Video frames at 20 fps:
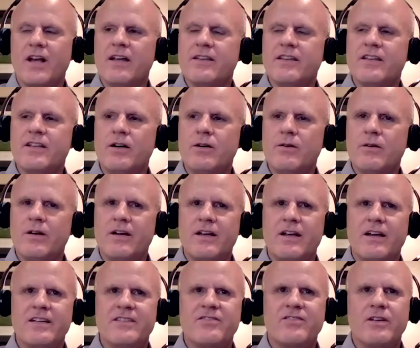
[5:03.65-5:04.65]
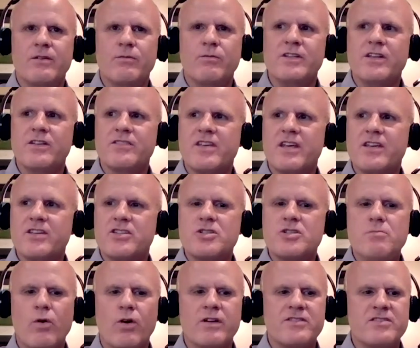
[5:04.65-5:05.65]
I, you know, I, I said when you say
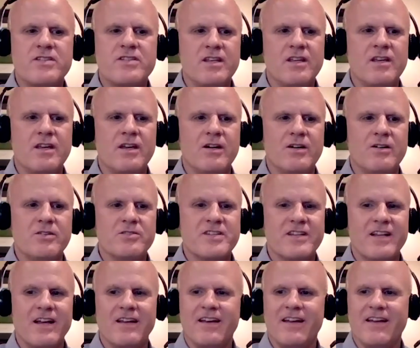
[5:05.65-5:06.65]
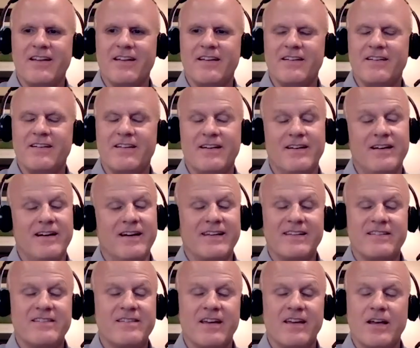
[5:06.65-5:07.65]
smart CEOs, and I and I, I,
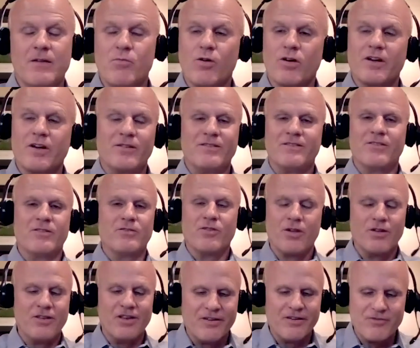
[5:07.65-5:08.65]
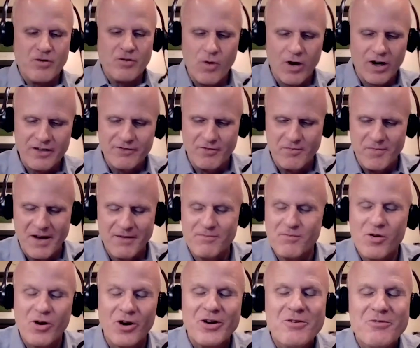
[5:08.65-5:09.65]
can tell you, I'm working every one of them I'm
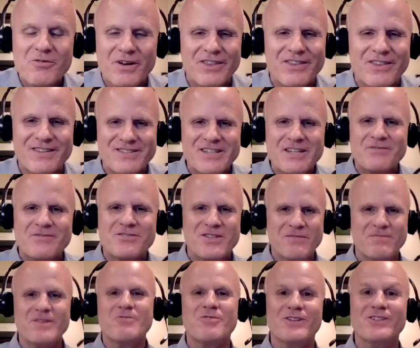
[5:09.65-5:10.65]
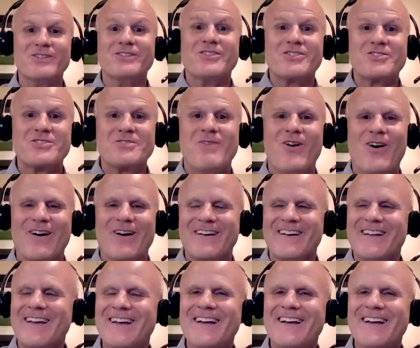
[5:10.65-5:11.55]
working with seems to be really smart.